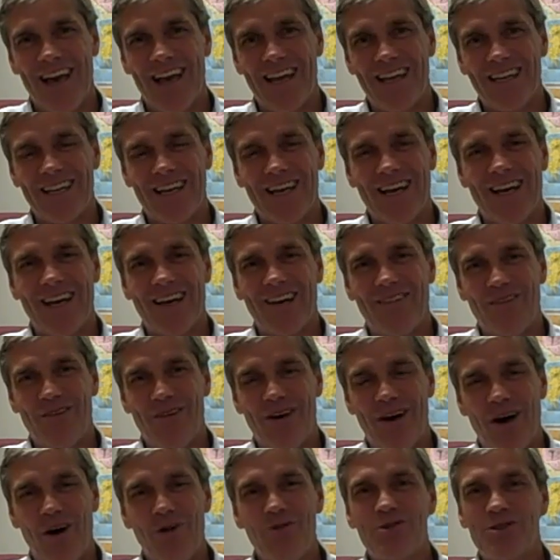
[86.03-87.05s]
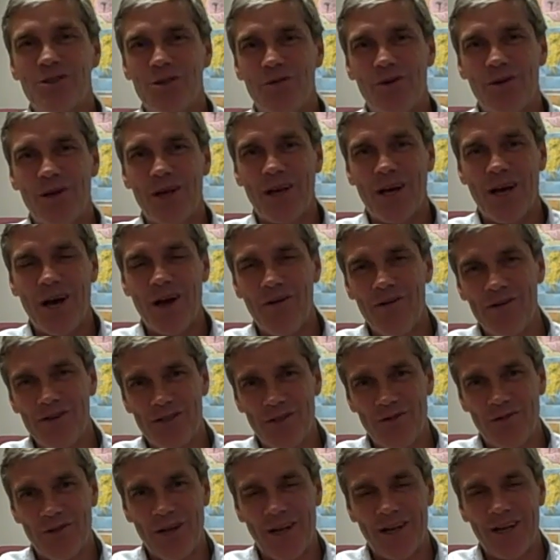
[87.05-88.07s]
And I also want to
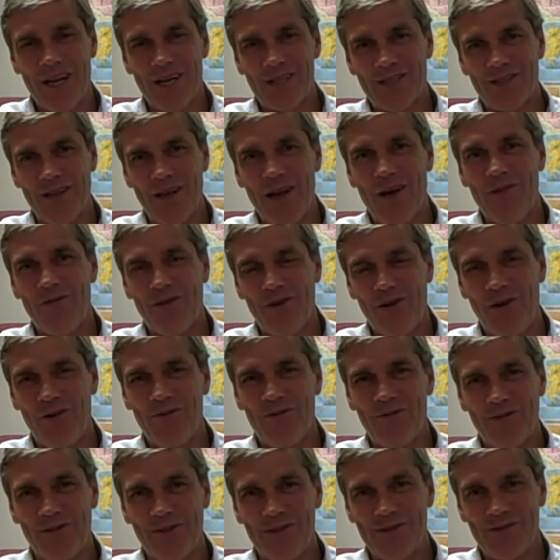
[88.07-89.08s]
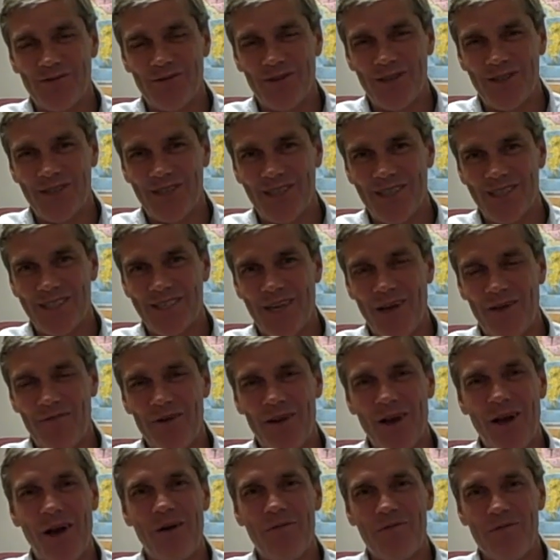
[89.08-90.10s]
encourage you with our National Alpha Conference, which is
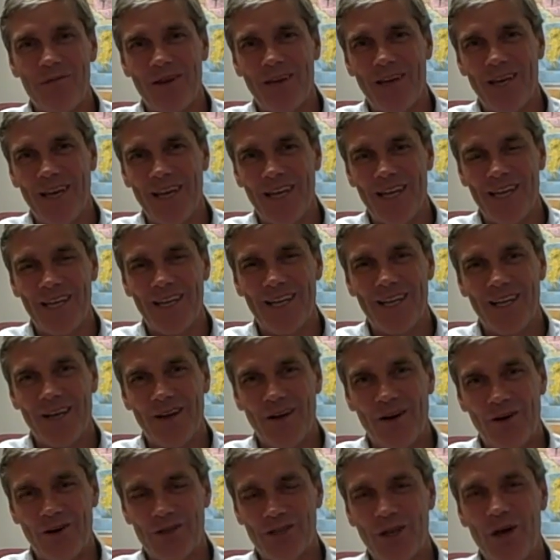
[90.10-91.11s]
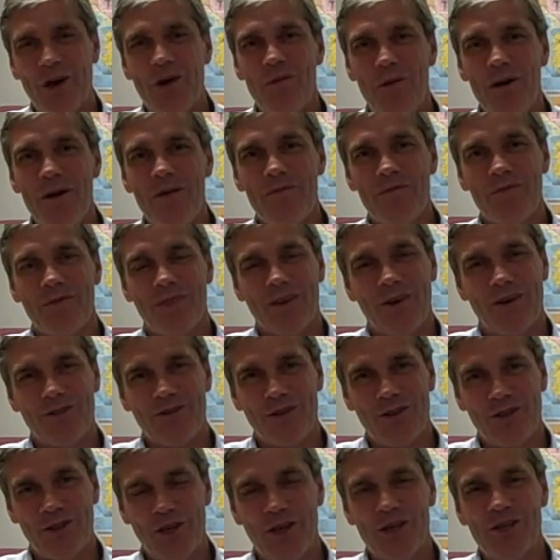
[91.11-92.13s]
coming up in October.
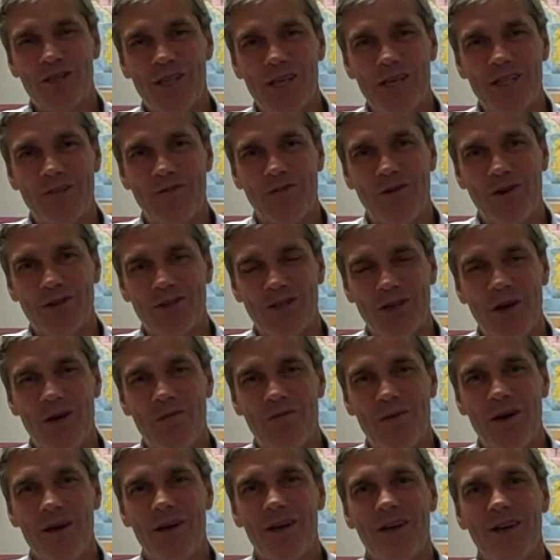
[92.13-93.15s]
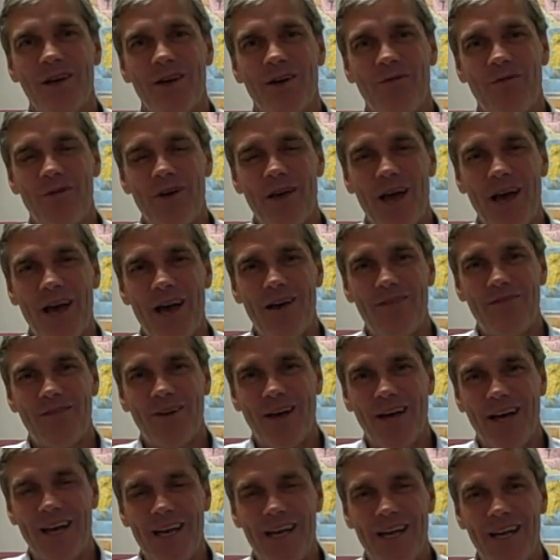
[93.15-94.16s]
On the 13th of October, we
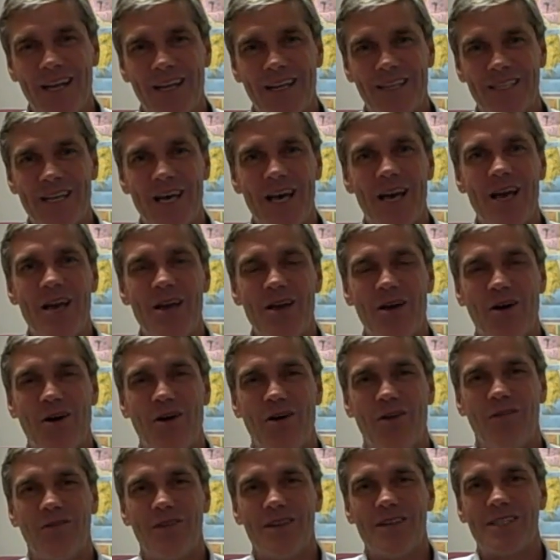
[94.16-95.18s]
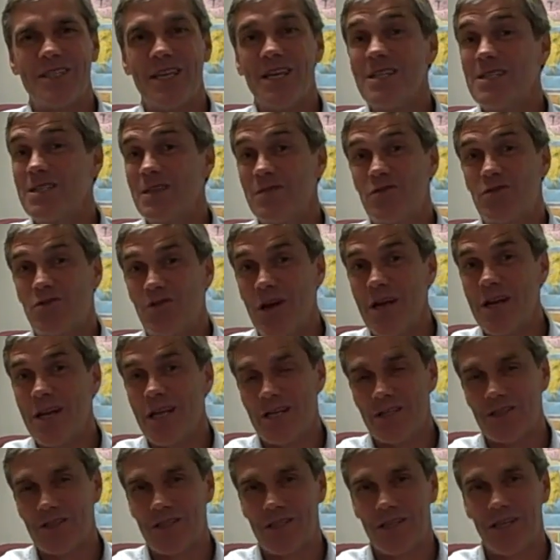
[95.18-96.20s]
have a day of intensive
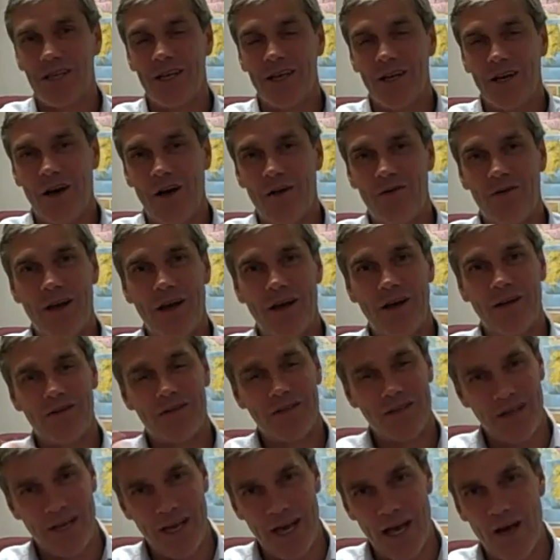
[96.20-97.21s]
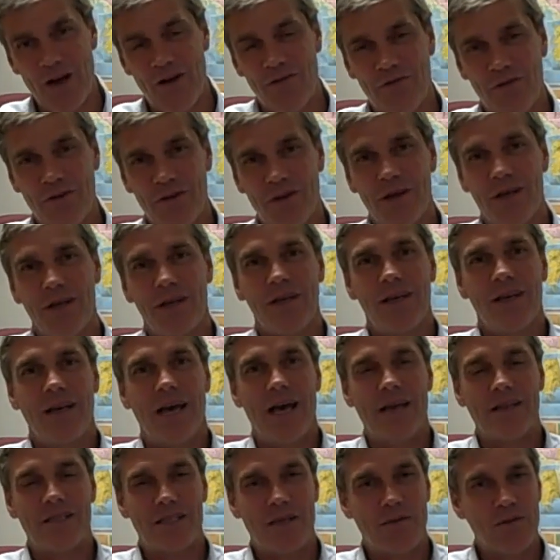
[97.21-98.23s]
trainings around Alpha
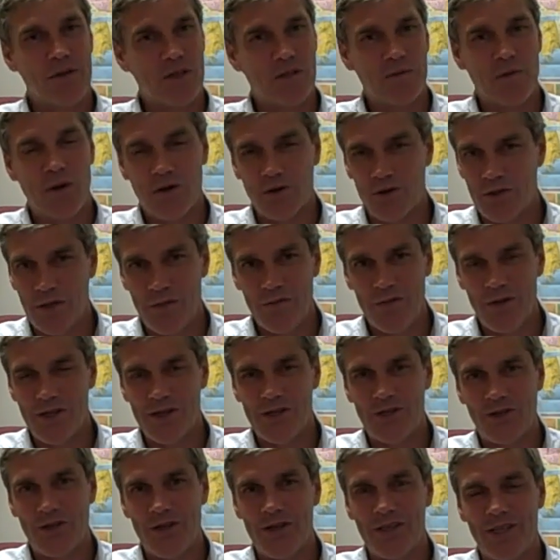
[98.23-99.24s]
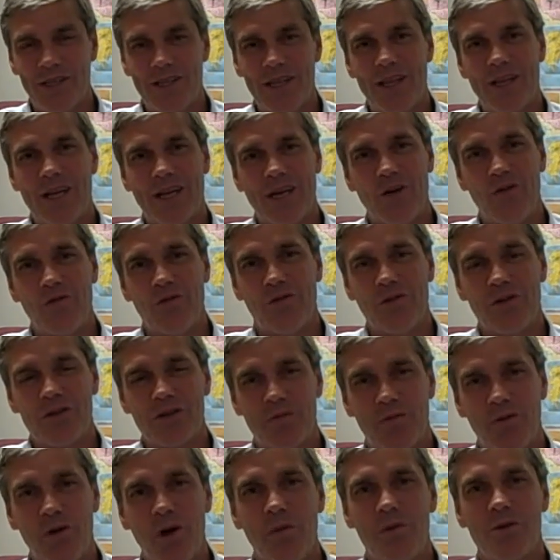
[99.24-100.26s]
and some of the specialty ministries. And then the
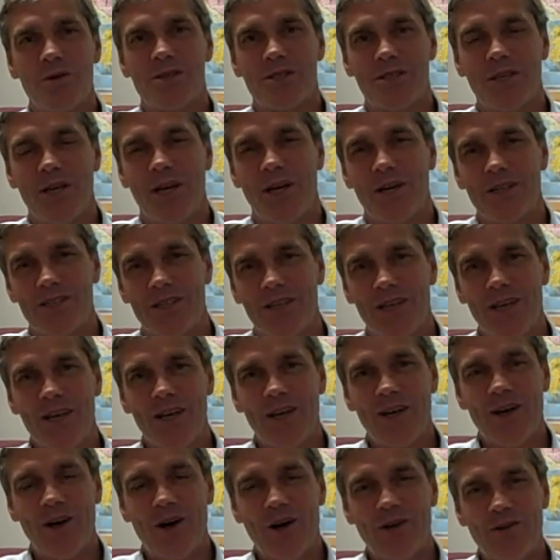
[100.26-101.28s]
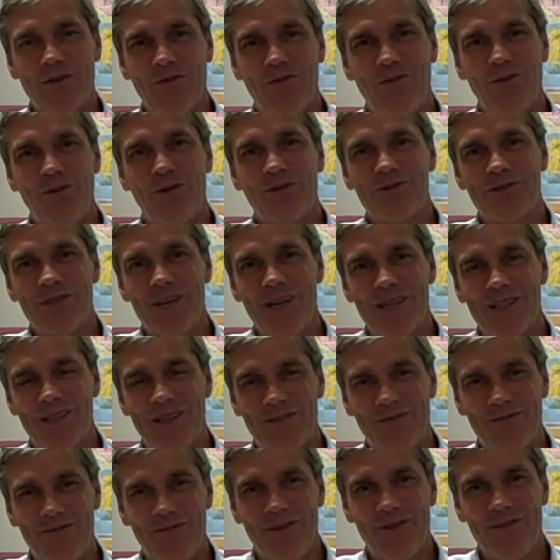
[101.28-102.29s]
conference proper starts on the
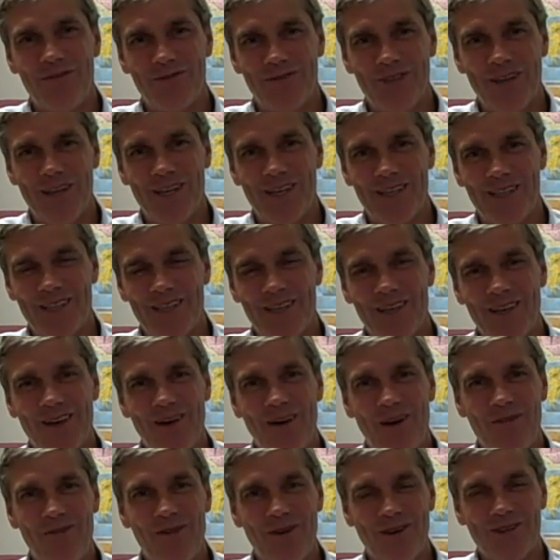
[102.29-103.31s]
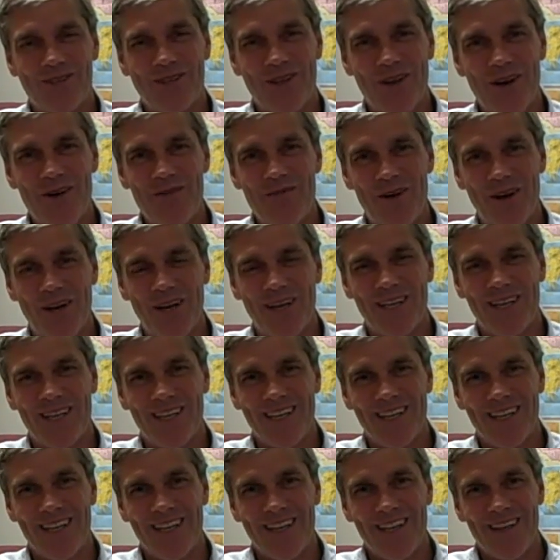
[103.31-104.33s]
14th and 15th of October.
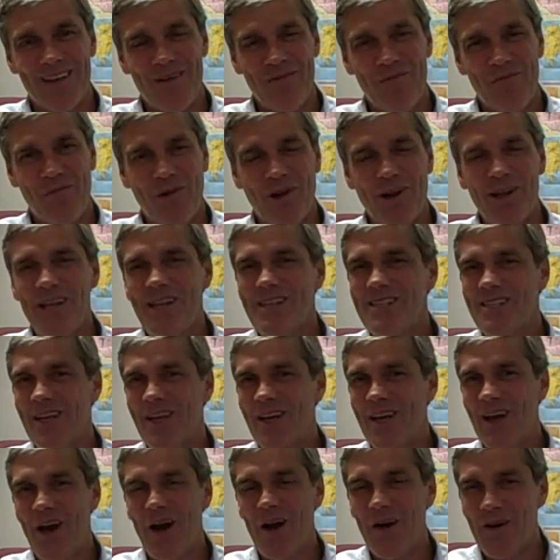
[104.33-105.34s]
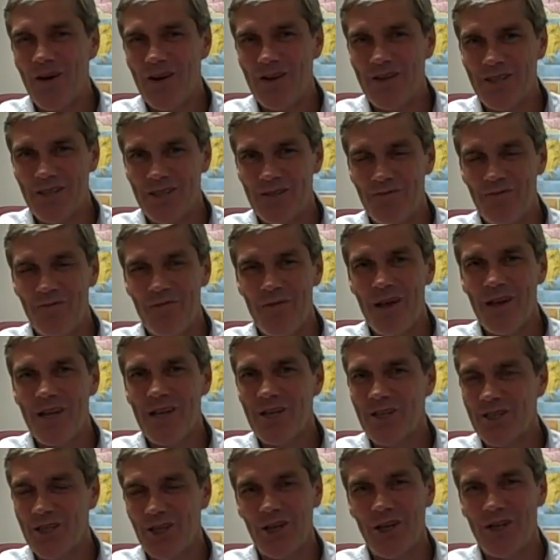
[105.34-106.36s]
Please encourage as
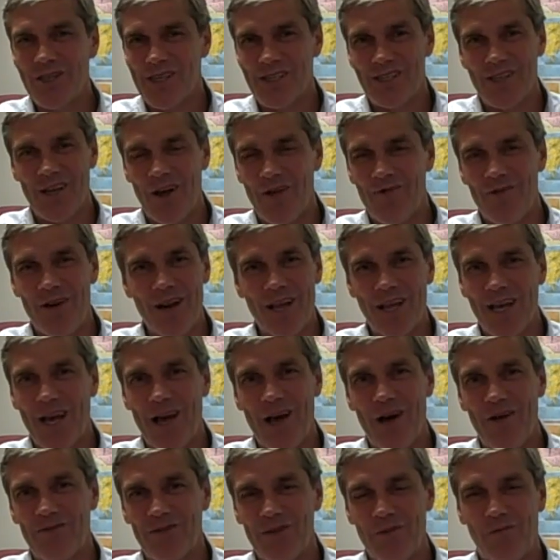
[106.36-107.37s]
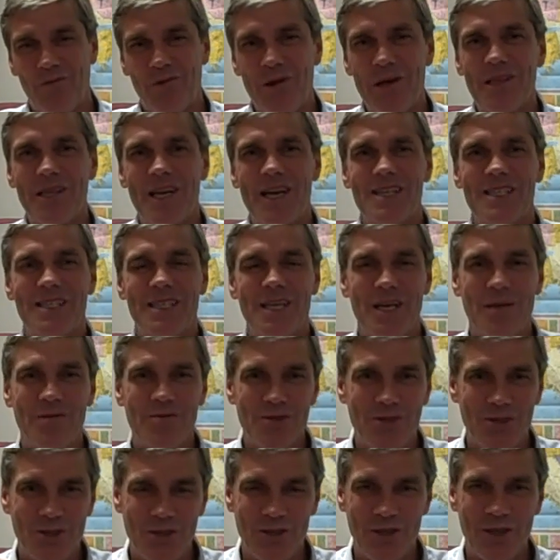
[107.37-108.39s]
many churches that are running Alpha to bring their
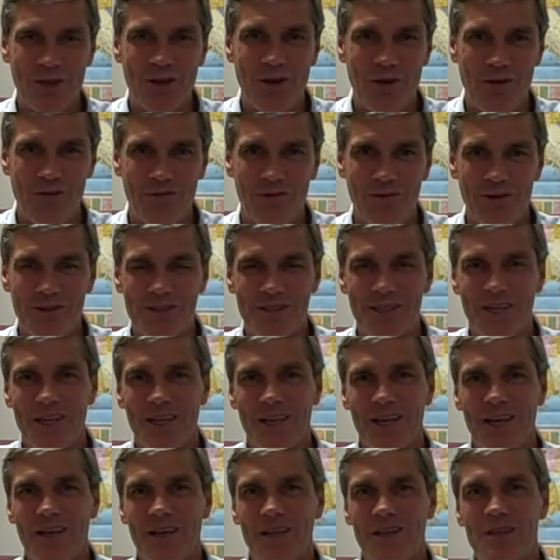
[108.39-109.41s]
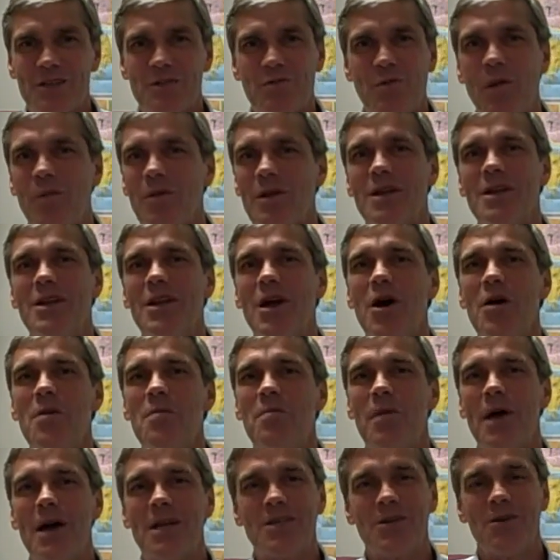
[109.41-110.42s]
teams to the conference. There's probably
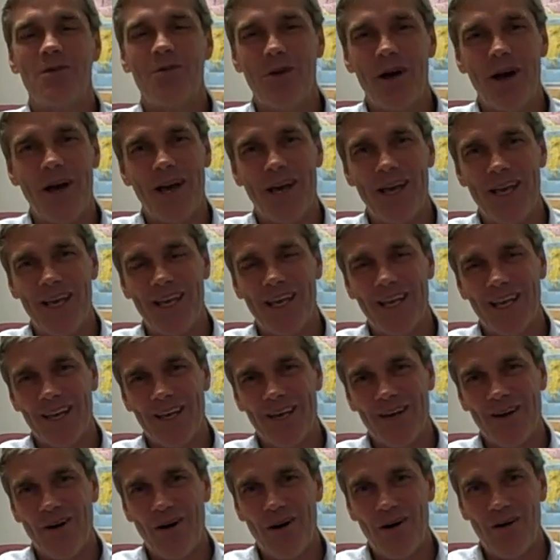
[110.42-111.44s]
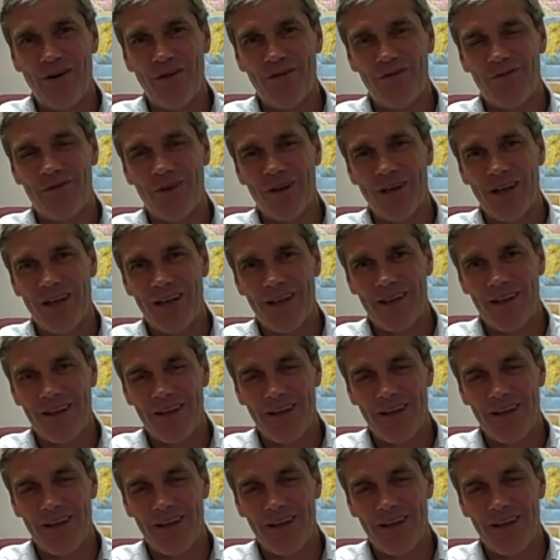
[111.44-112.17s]
no better way of